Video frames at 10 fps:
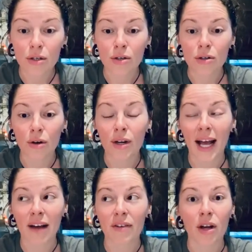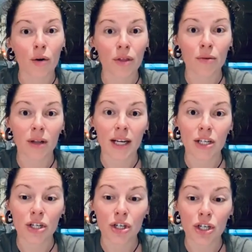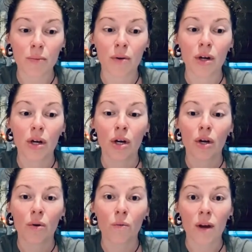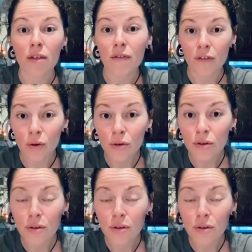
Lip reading: don't have a healthy relationship with food.